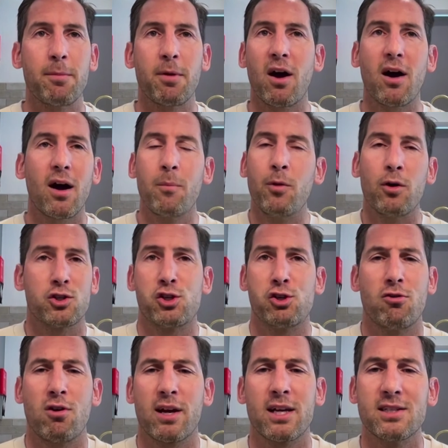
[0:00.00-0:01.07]
But I'm not
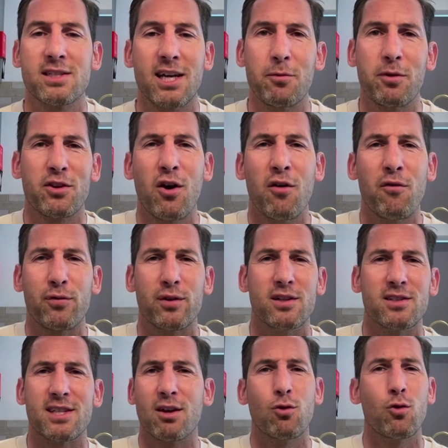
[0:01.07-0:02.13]
sure I can say with confidence
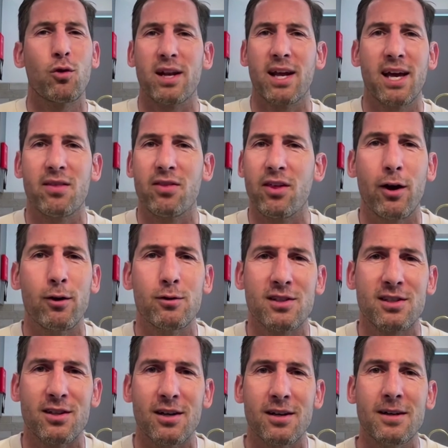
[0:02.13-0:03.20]
they're all going to hit the notes
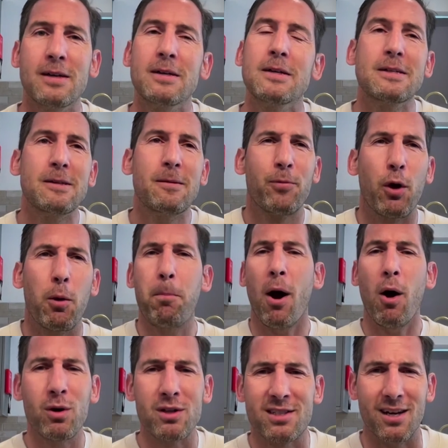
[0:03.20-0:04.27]
that
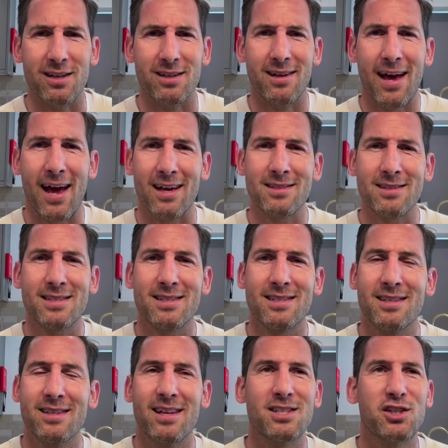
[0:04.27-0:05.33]
Poatan has.
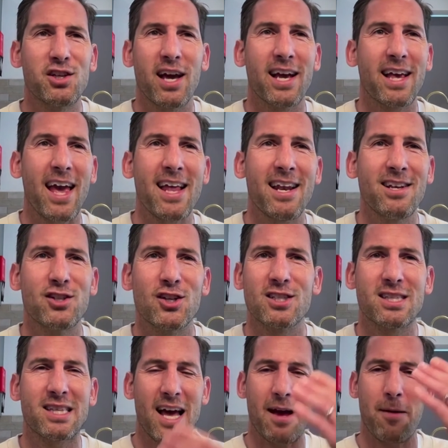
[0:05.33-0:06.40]
But again,
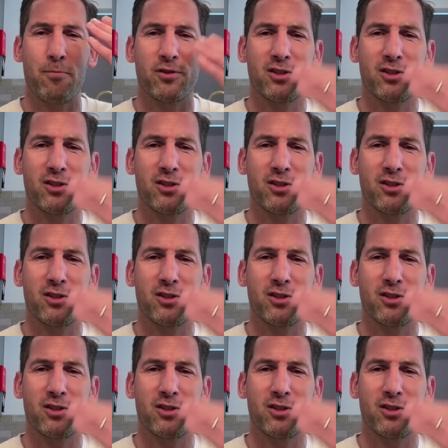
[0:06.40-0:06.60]
just that